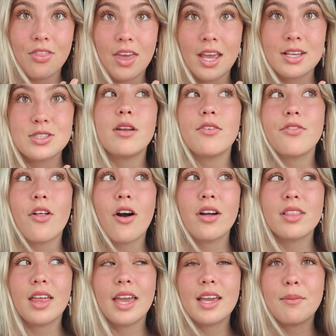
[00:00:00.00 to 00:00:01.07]
thing. I'm gonna
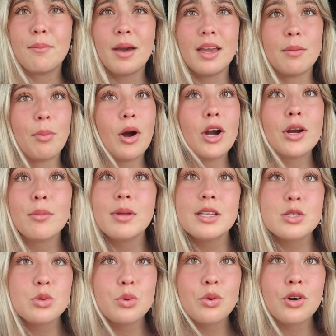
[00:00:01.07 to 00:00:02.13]
vlog like my
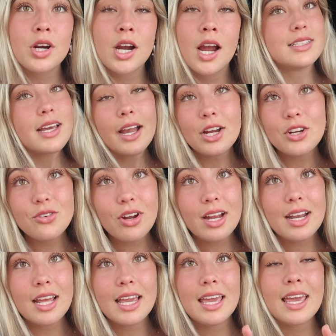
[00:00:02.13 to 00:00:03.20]
apartment tour, decorating